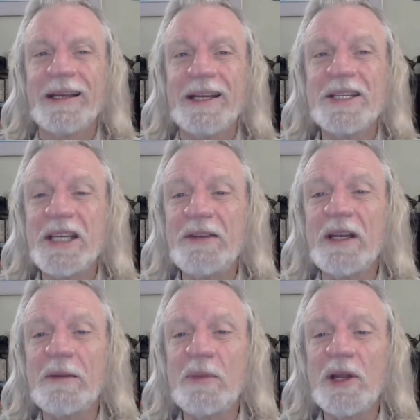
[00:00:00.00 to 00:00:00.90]
conceived
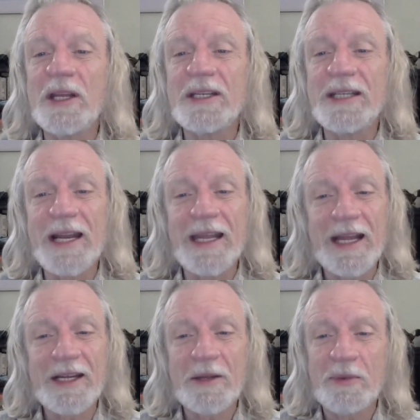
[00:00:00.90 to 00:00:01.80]
in liberty and
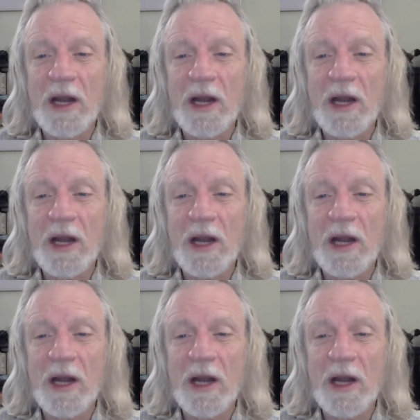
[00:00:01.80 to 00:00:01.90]
dedicated to the